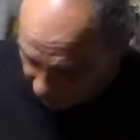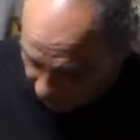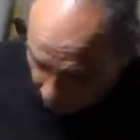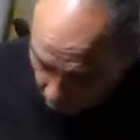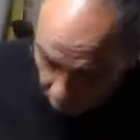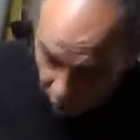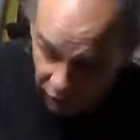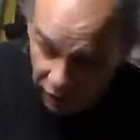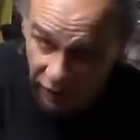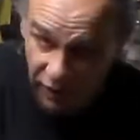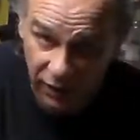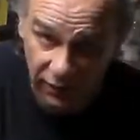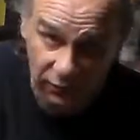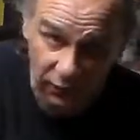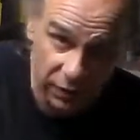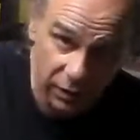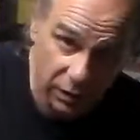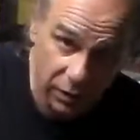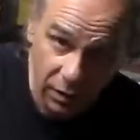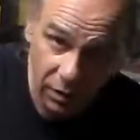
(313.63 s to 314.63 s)
before you could
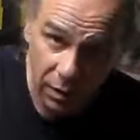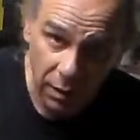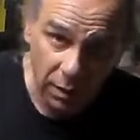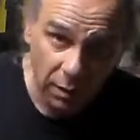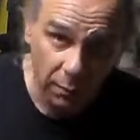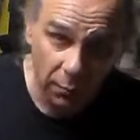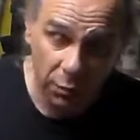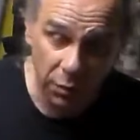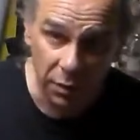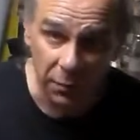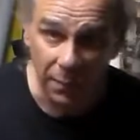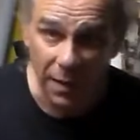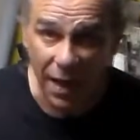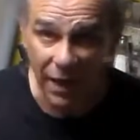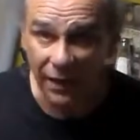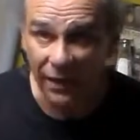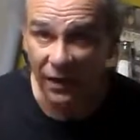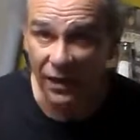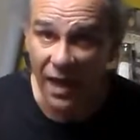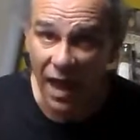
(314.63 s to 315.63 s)
even put them
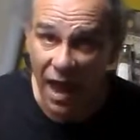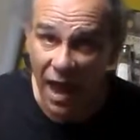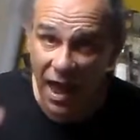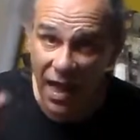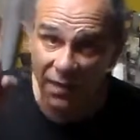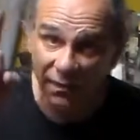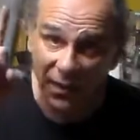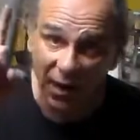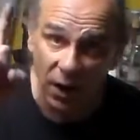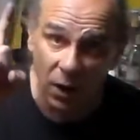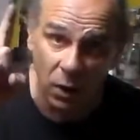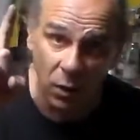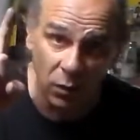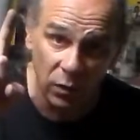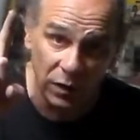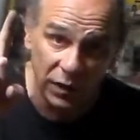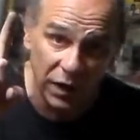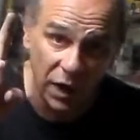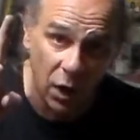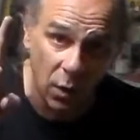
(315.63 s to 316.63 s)
back in. And they
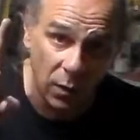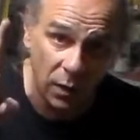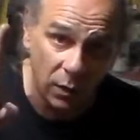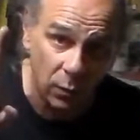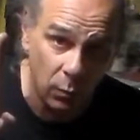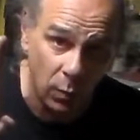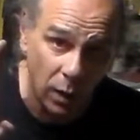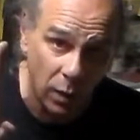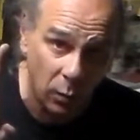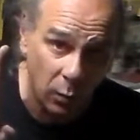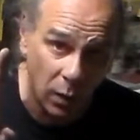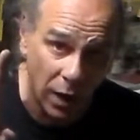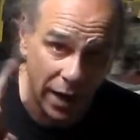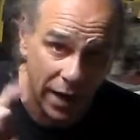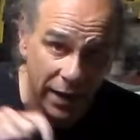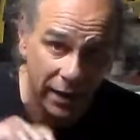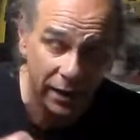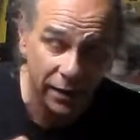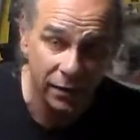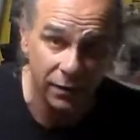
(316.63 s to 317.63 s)
only go in one
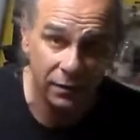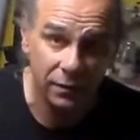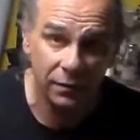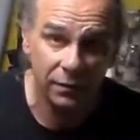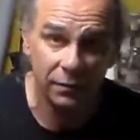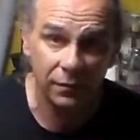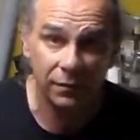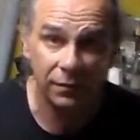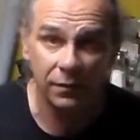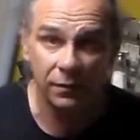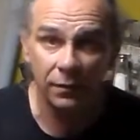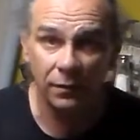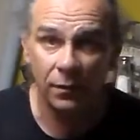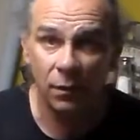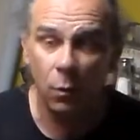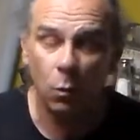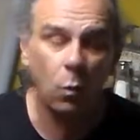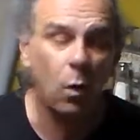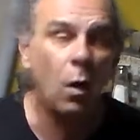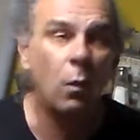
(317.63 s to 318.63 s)
way.
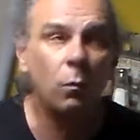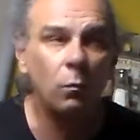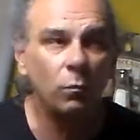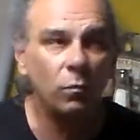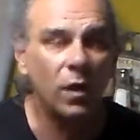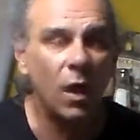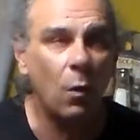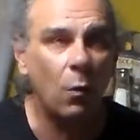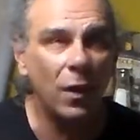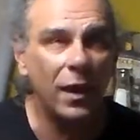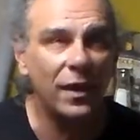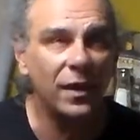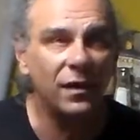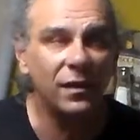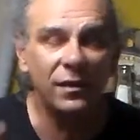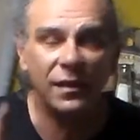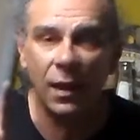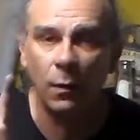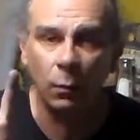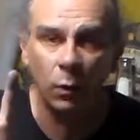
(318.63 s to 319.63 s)
Well, now wait,
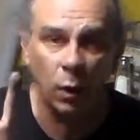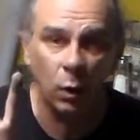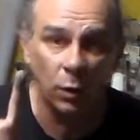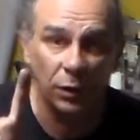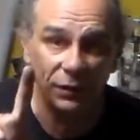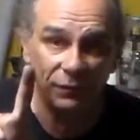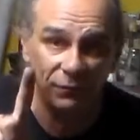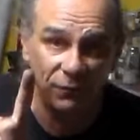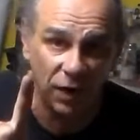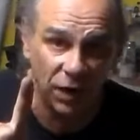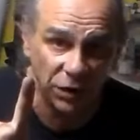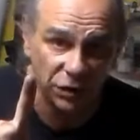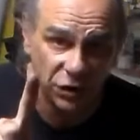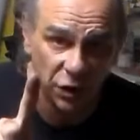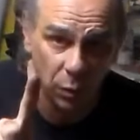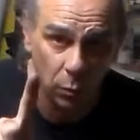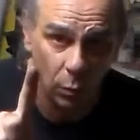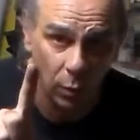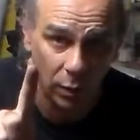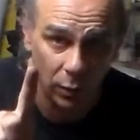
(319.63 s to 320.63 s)
they will only
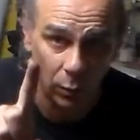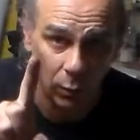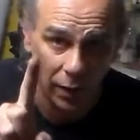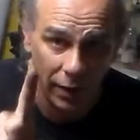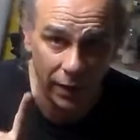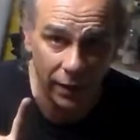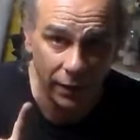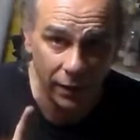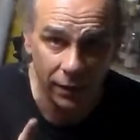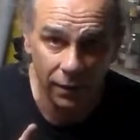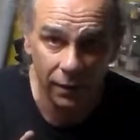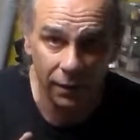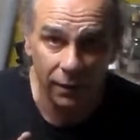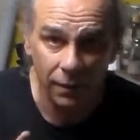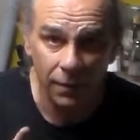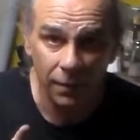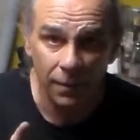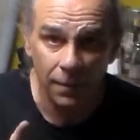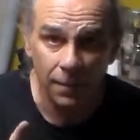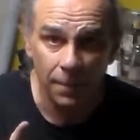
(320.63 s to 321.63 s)
function one way.
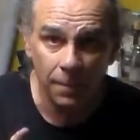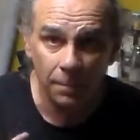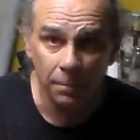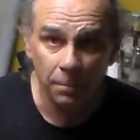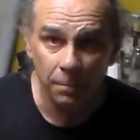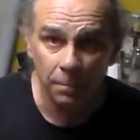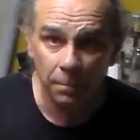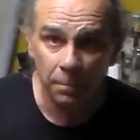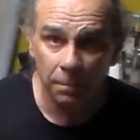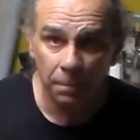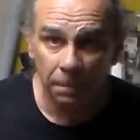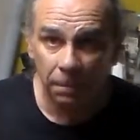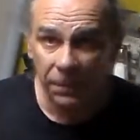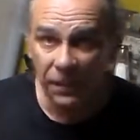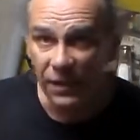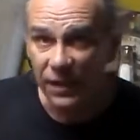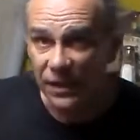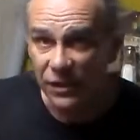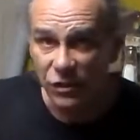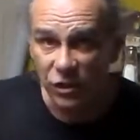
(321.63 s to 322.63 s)

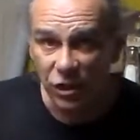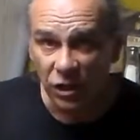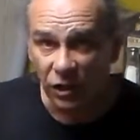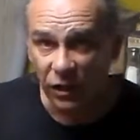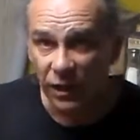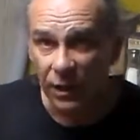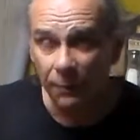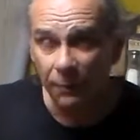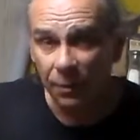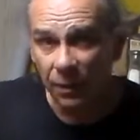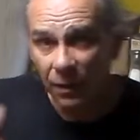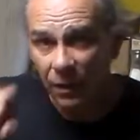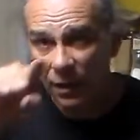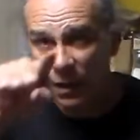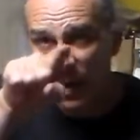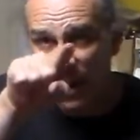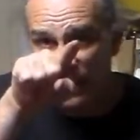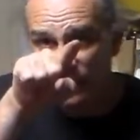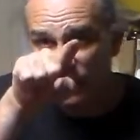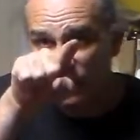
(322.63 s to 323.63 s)
Each clip
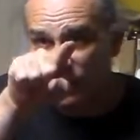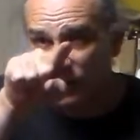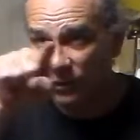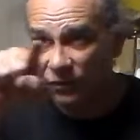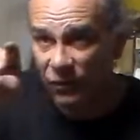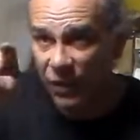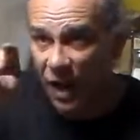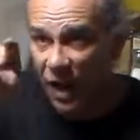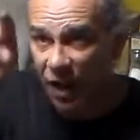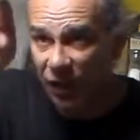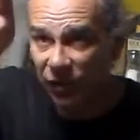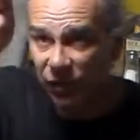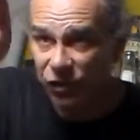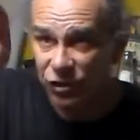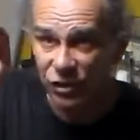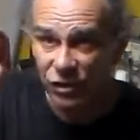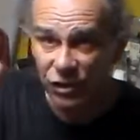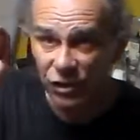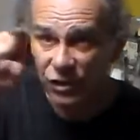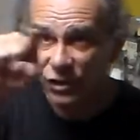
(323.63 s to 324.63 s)
has a little
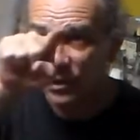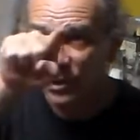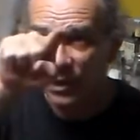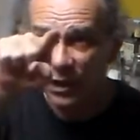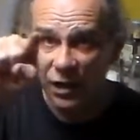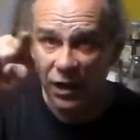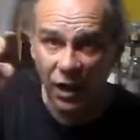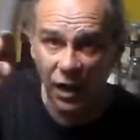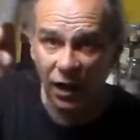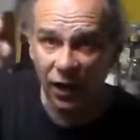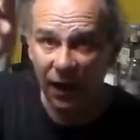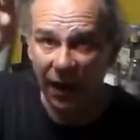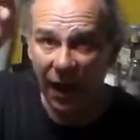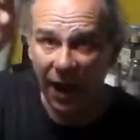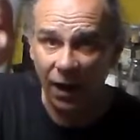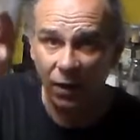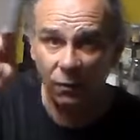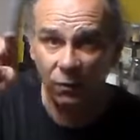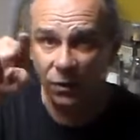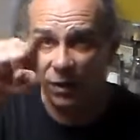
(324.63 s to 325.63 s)
notch cut
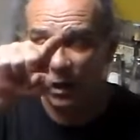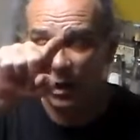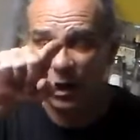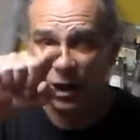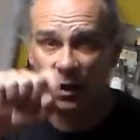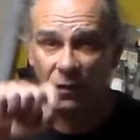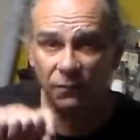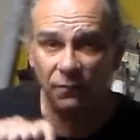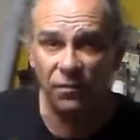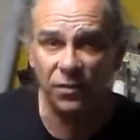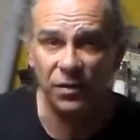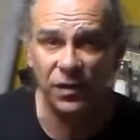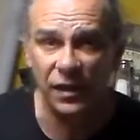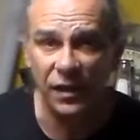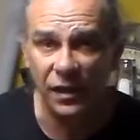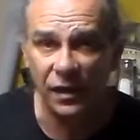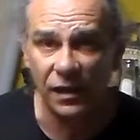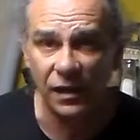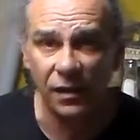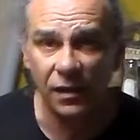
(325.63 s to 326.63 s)
out of
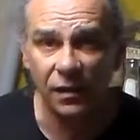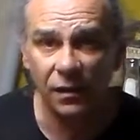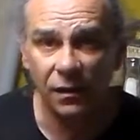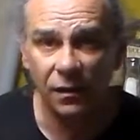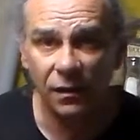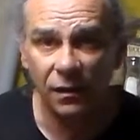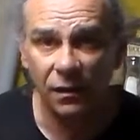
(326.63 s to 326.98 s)
the